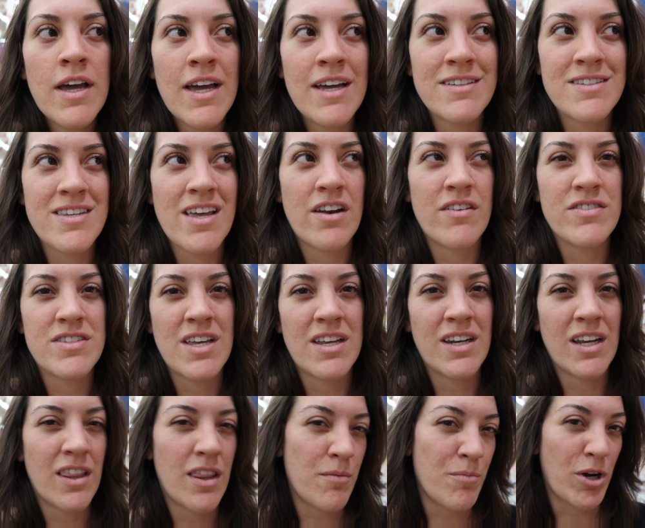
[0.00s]
instead of
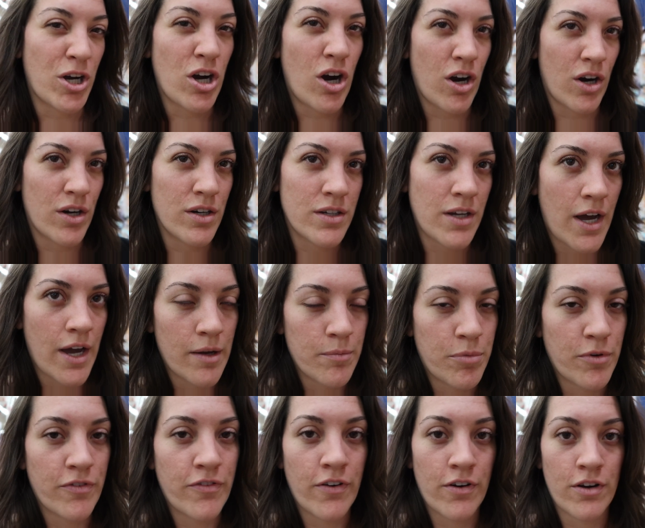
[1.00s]
sending them a card. I
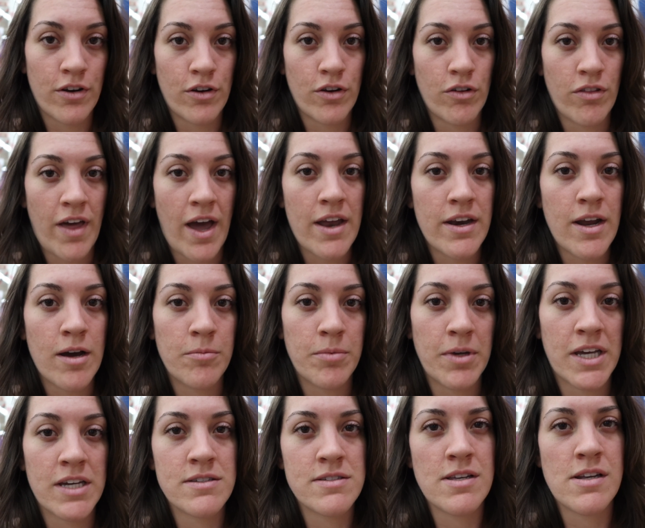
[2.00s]
prefer to do that now
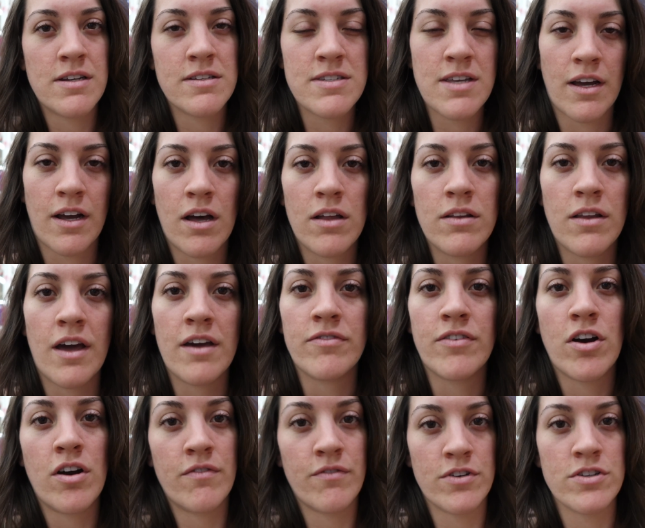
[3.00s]
because then it's like a live
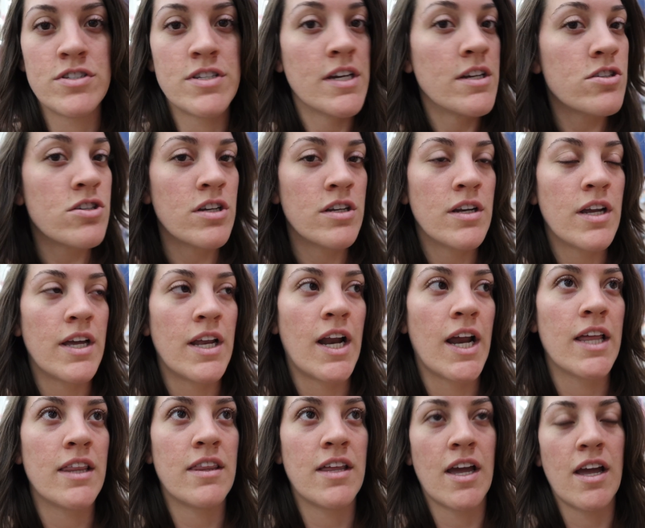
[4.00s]
conversation and
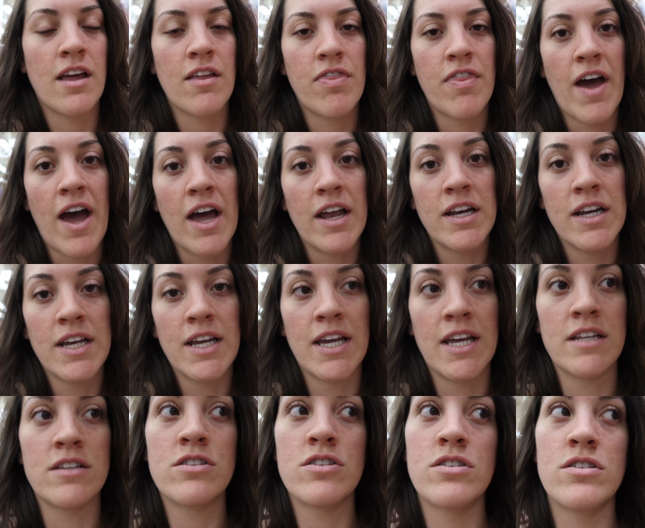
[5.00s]
I think that
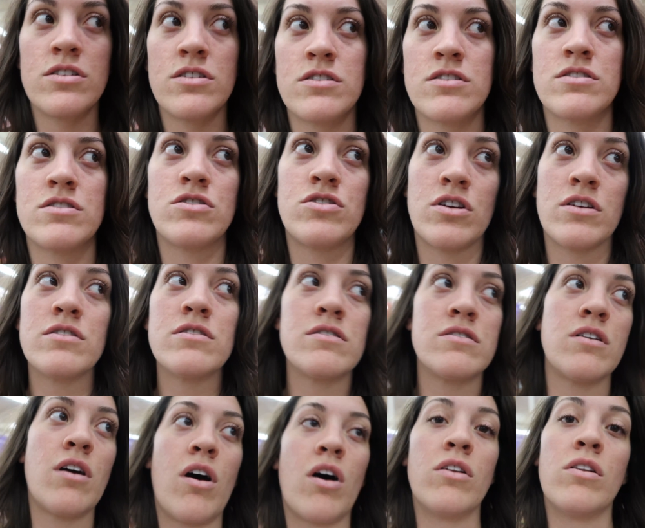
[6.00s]
it it's just
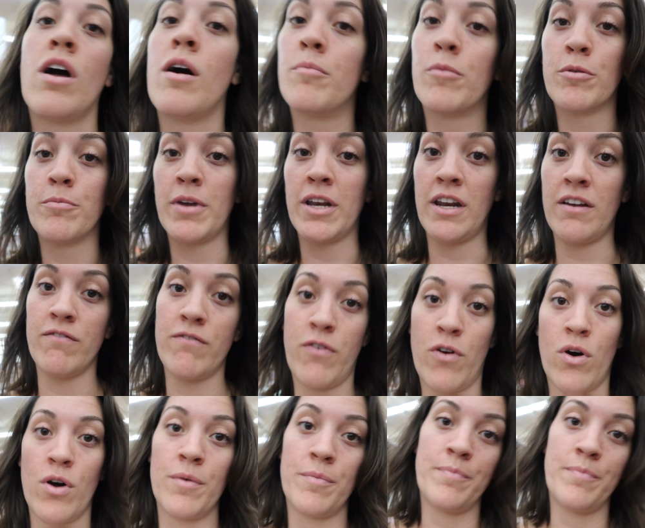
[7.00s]
a lot more meaningful.